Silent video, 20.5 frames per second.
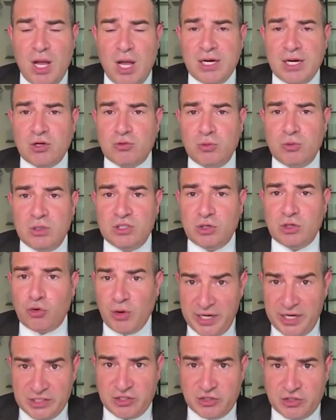strong
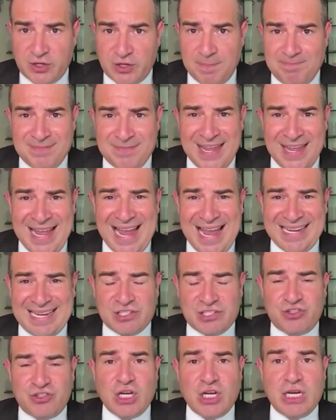criticism
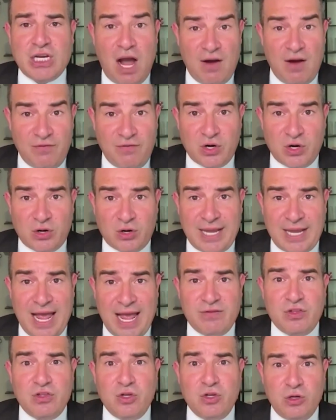against the
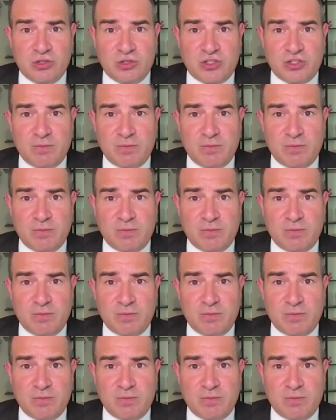governor, Gavin